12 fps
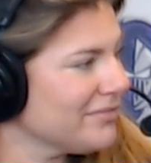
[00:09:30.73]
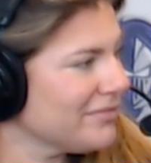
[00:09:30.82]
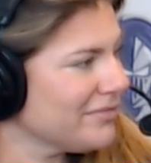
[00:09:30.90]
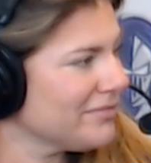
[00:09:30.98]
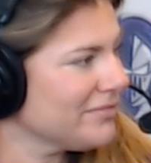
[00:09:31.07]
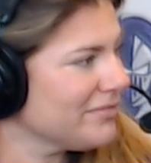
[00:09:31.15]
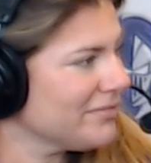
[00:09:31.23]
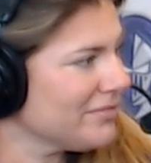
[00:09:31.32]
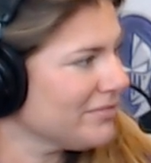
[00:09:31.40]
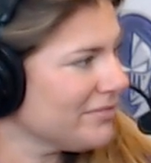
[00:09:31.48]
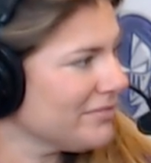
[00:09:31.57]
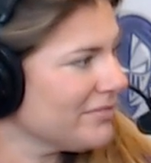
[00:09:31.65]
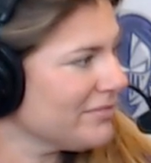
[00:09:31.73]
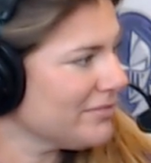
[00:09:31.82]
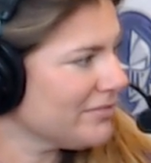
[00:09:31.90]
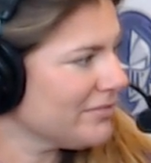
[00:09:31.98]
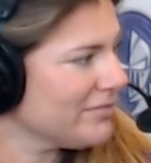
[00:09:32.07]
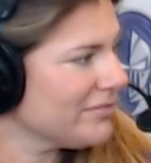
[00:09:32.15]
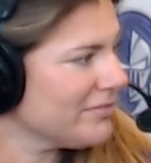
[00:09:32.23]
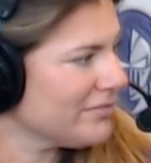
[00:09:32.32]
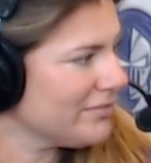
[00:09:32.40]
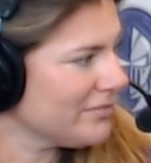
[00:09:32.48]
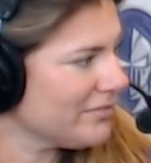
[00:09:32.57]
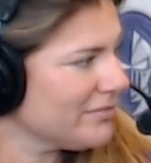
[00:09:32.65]

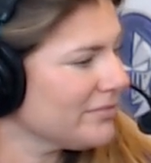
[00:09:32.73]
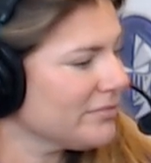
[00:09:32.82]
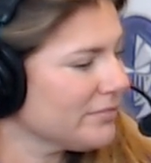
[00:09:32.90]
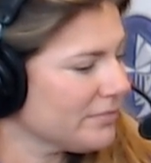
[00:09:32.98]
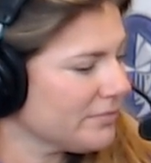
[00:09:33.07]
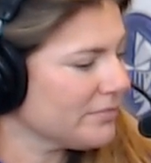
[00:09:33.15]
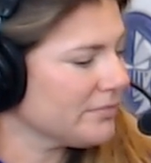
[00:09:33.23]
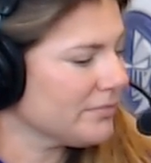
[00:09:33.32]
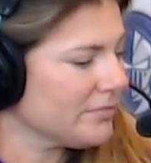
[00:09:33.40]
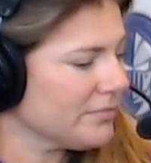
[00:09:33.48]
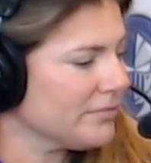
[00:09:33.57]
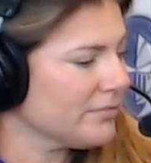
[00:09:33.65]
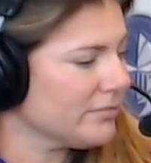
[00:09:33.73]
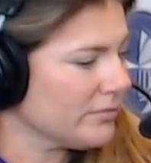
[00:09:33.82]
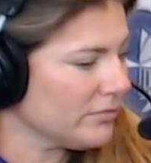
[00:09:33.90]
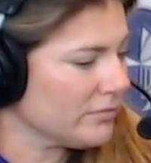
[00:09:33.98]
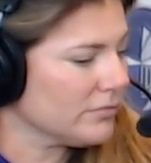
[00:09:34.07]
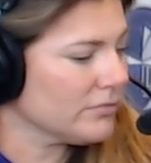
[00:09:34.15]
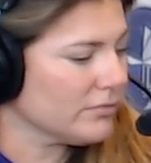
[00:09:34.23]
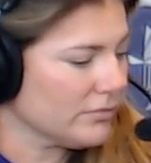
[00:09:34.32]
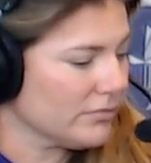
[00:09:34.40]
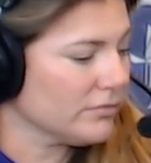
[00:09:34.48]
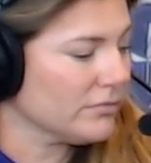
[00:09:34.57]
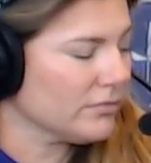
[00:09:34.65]
[no speech]